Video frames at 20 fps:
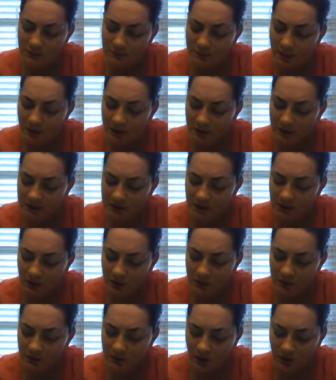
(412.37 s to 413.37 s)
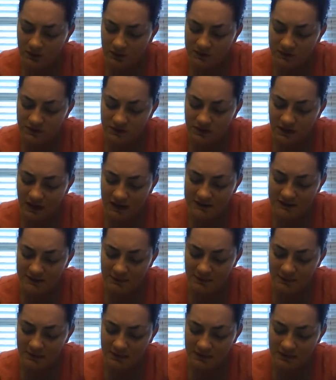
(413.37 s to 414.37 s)
The priest is to burn it on the
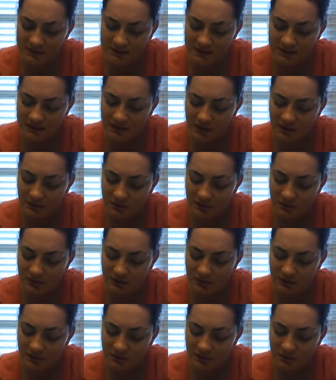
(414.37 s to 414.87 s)
altar as a